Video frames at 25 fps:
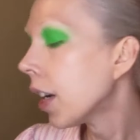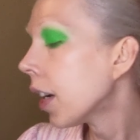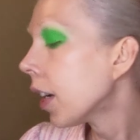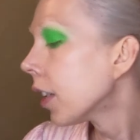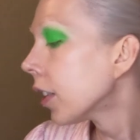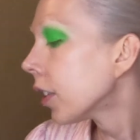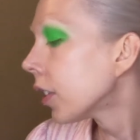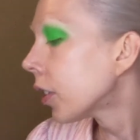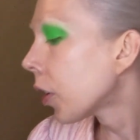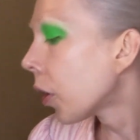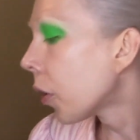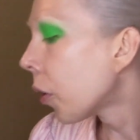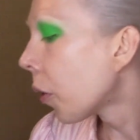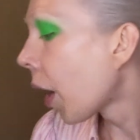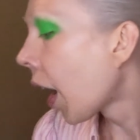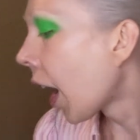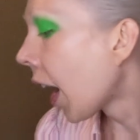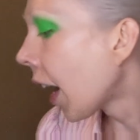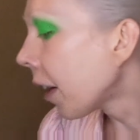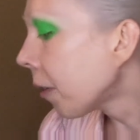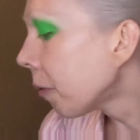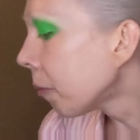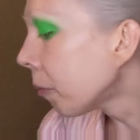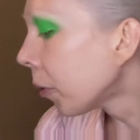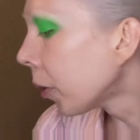So
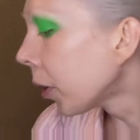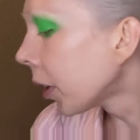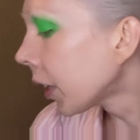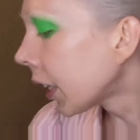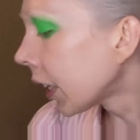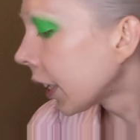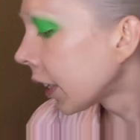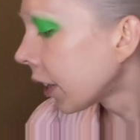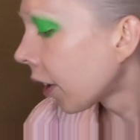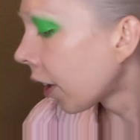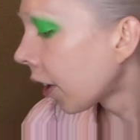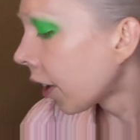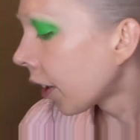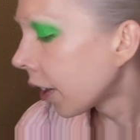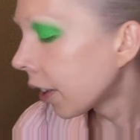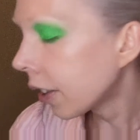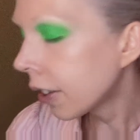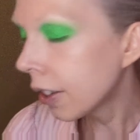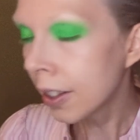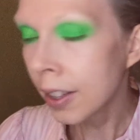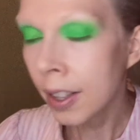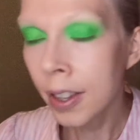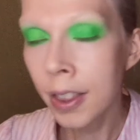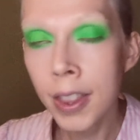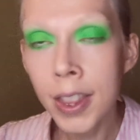I'm working on
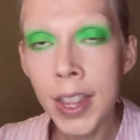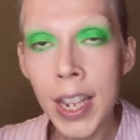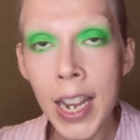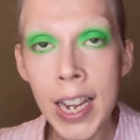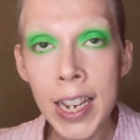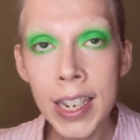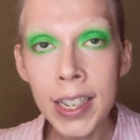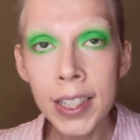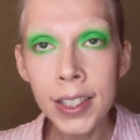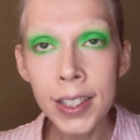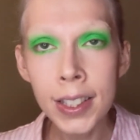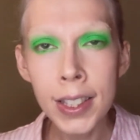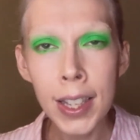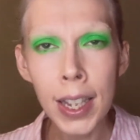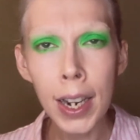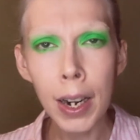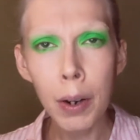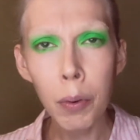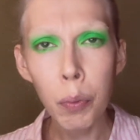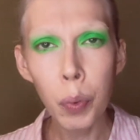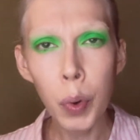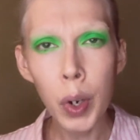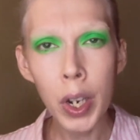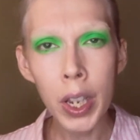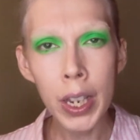the things that I
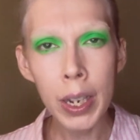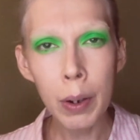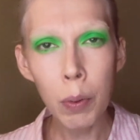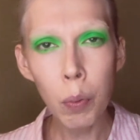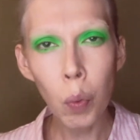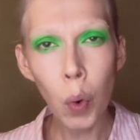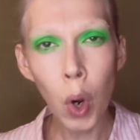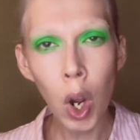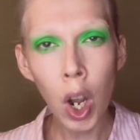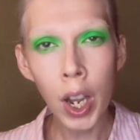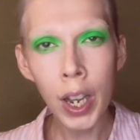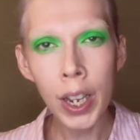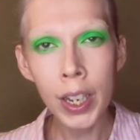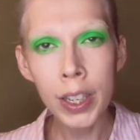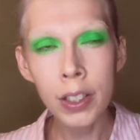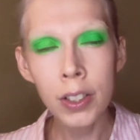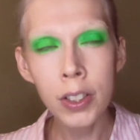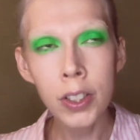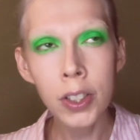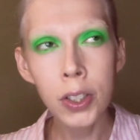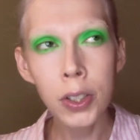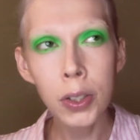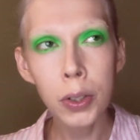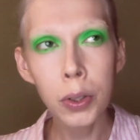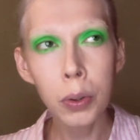really want
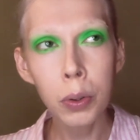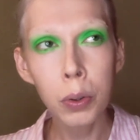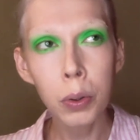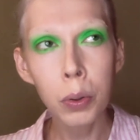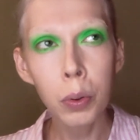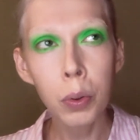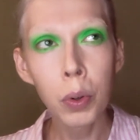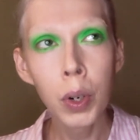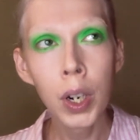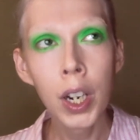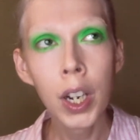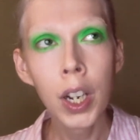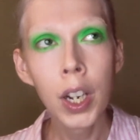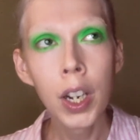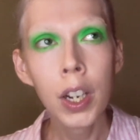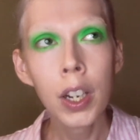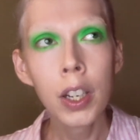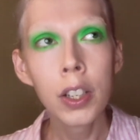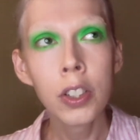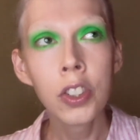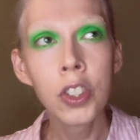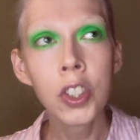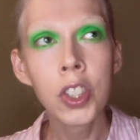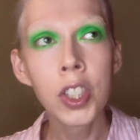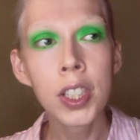to
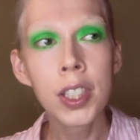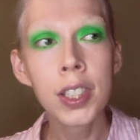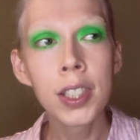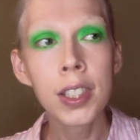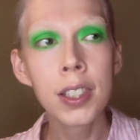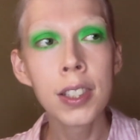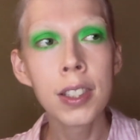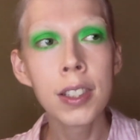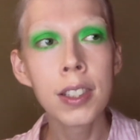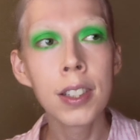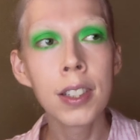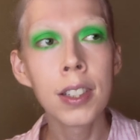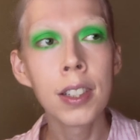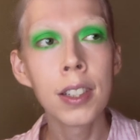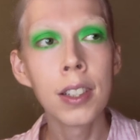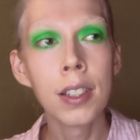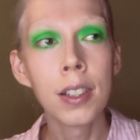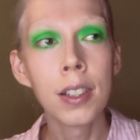just